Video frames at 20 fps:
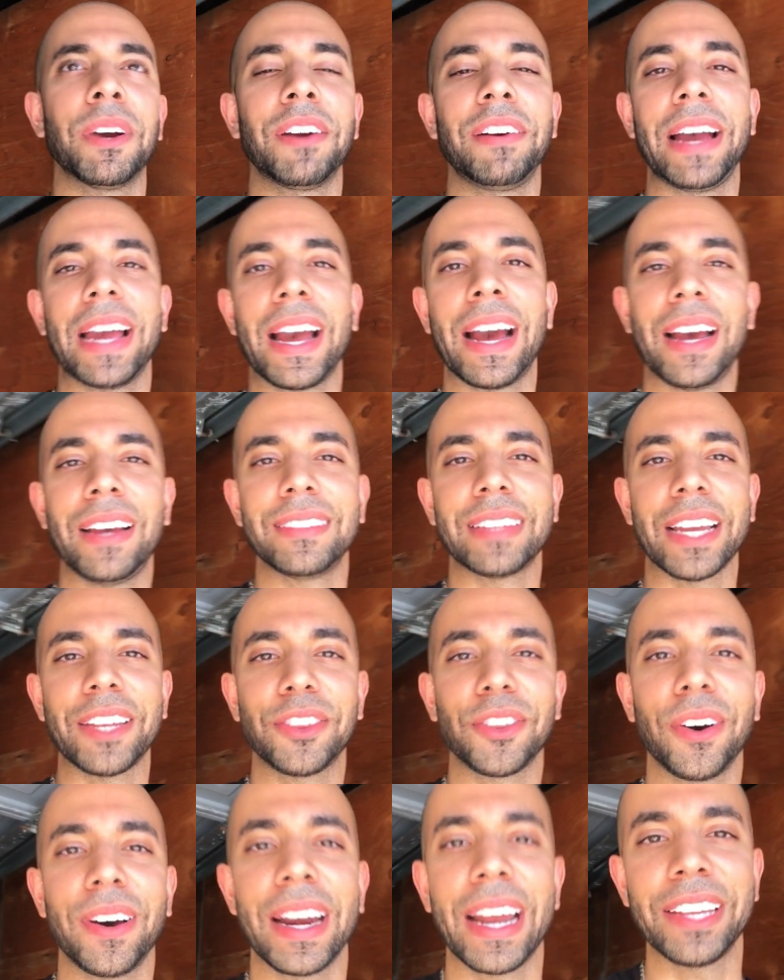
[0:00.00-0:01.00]
But alright guys, I
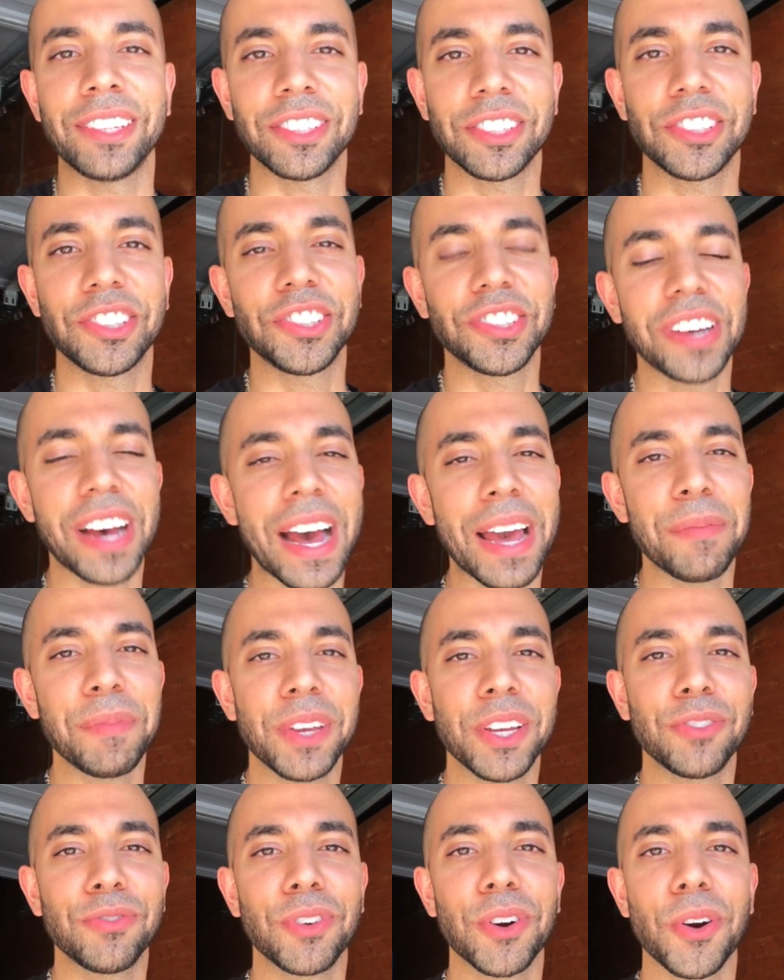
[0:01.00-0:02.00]
thought I'd just
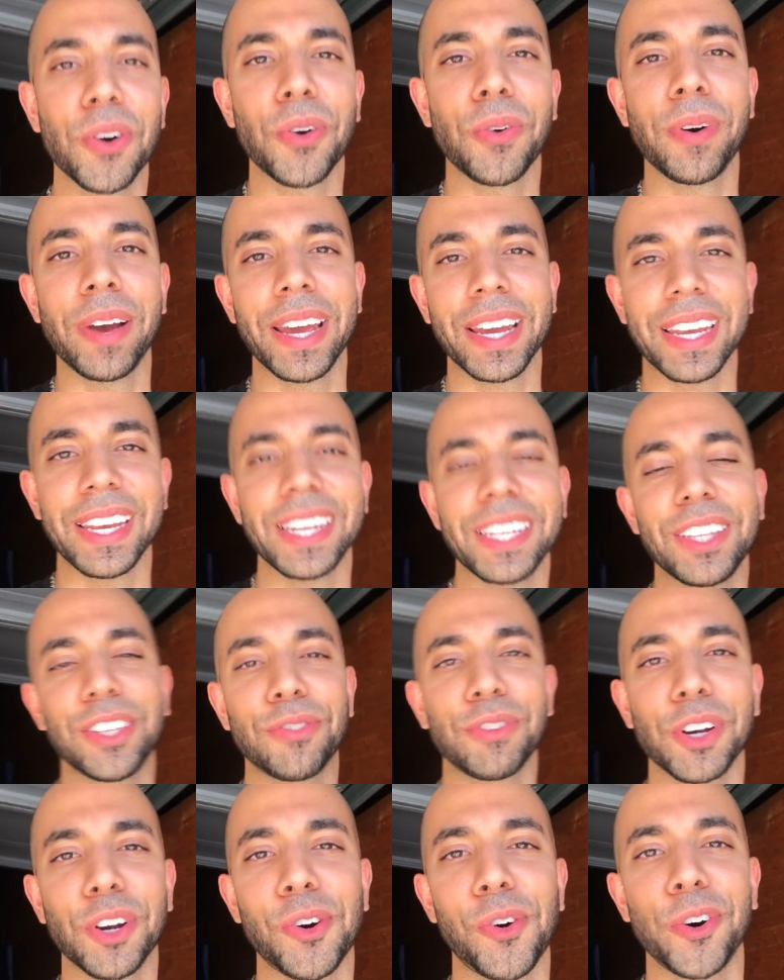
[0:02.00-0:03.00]
chime in real quick, hit
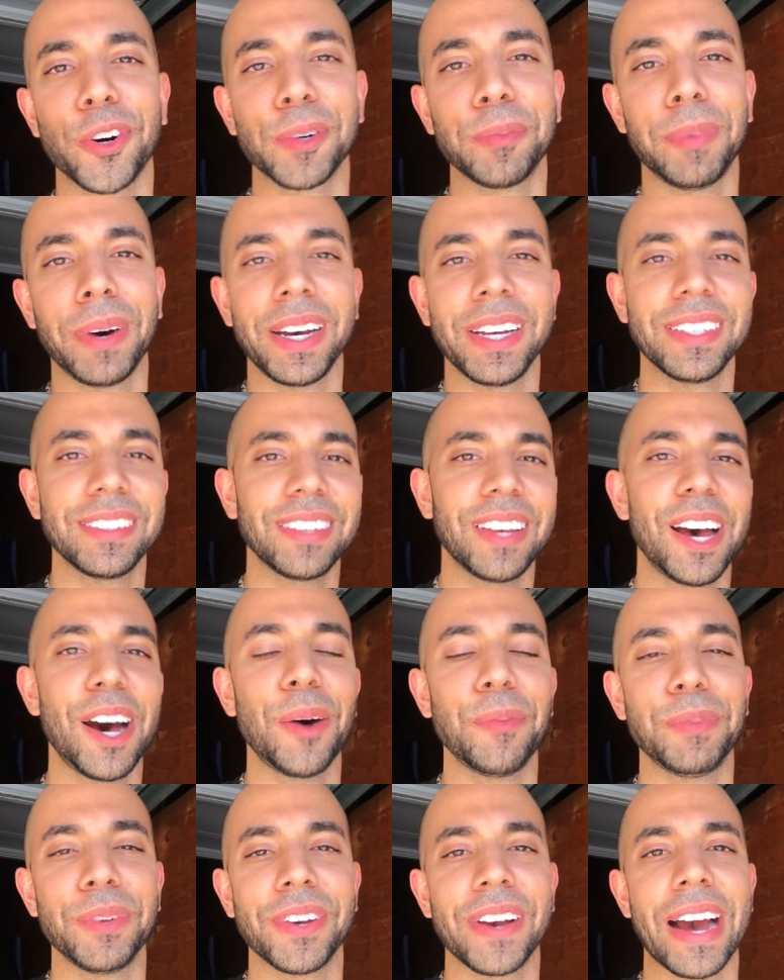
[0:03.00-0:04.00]
the record button to
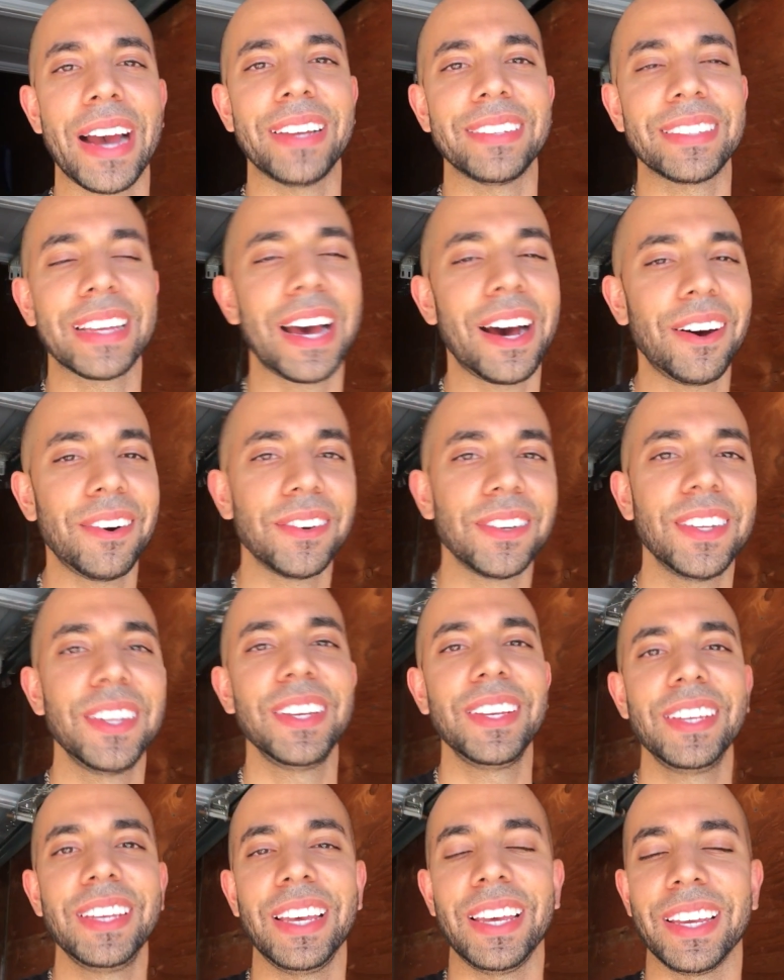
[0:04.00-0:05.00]
help you guys out,
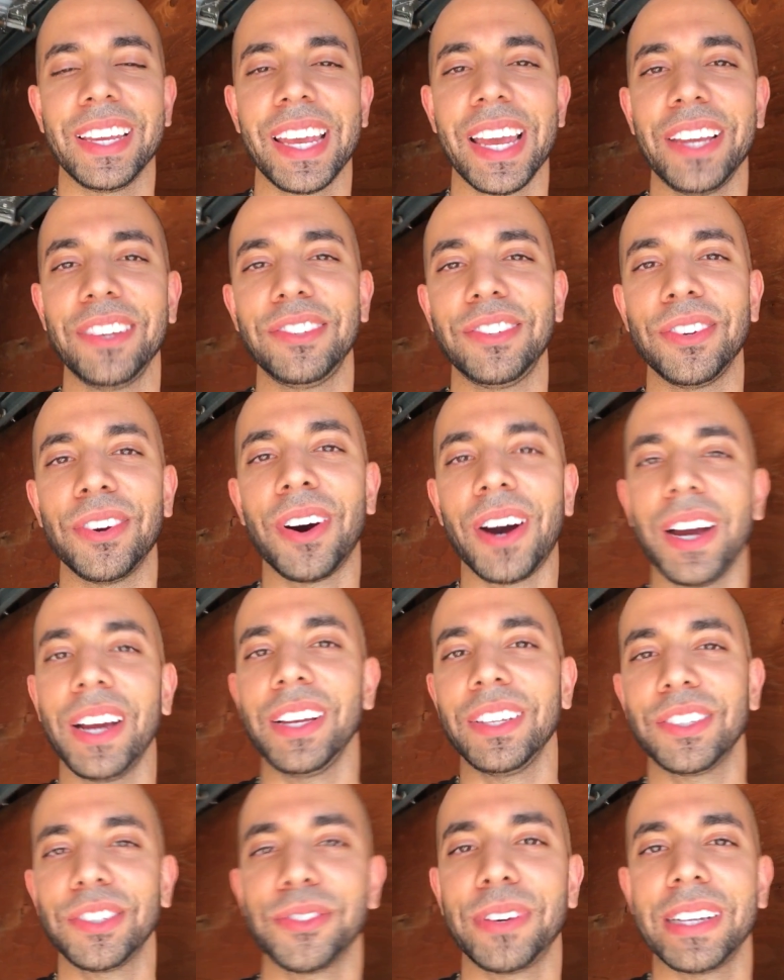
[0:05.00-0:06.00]
In case you
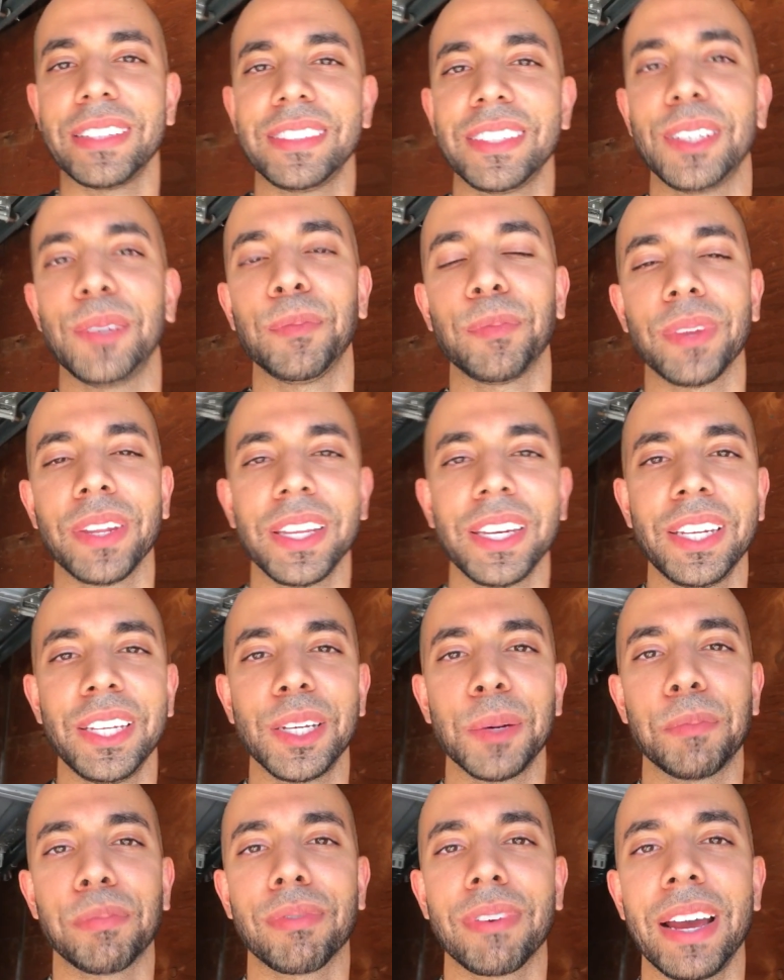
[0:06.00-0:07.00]
are interested in
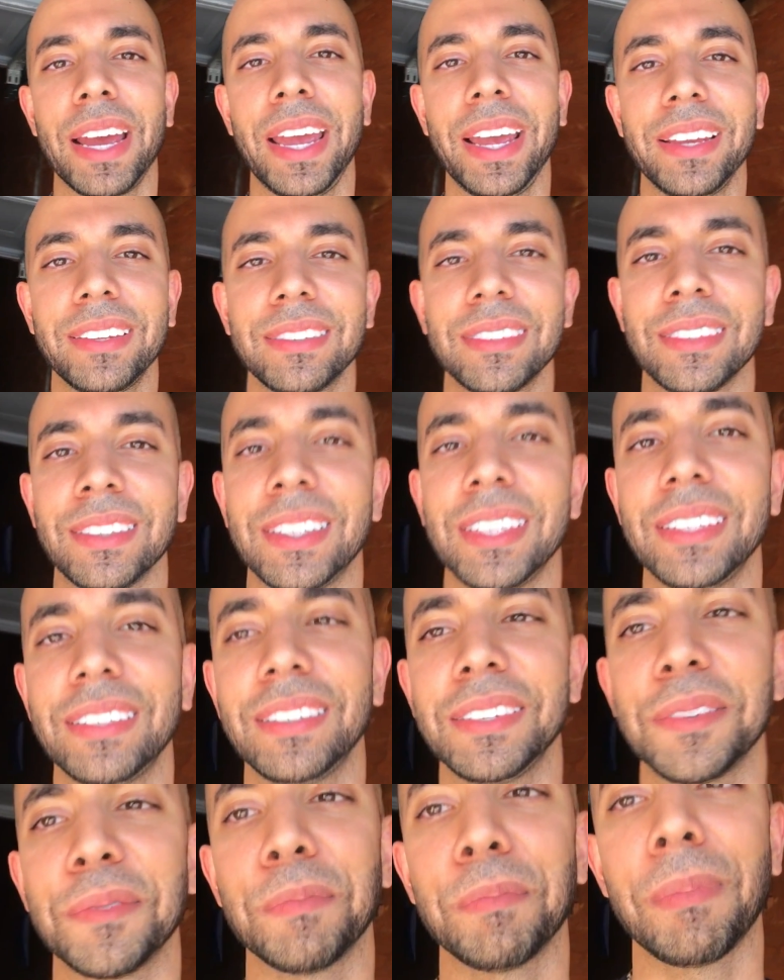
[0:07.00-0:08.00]
bleeding your brakes,
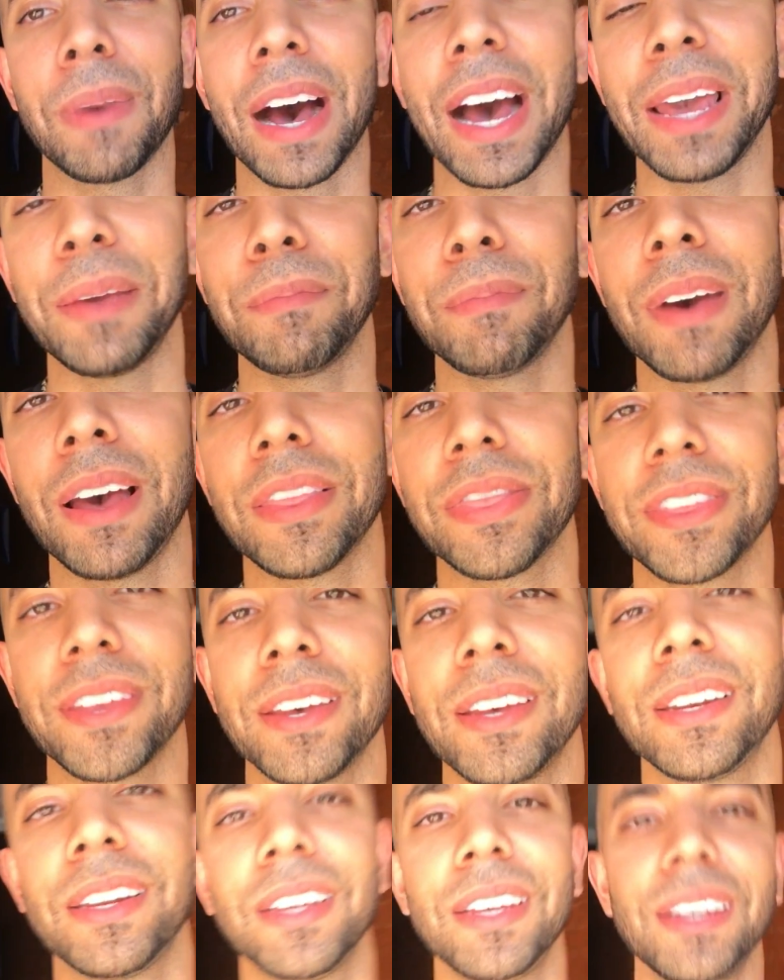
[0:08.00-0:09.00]
this is my
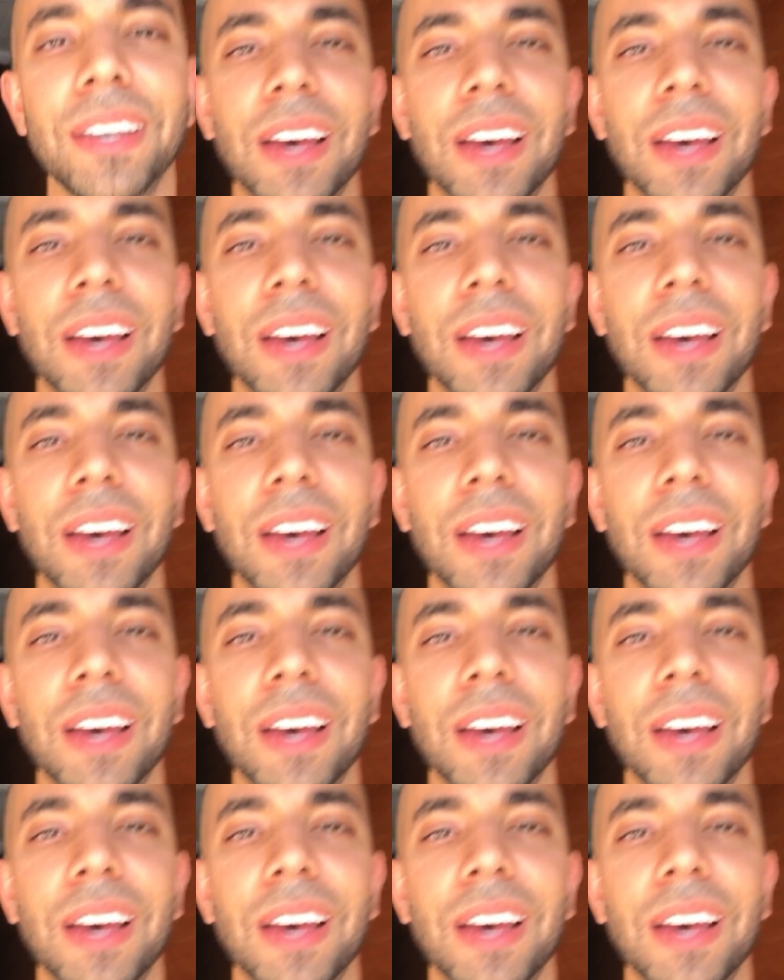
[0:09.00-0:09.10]
method.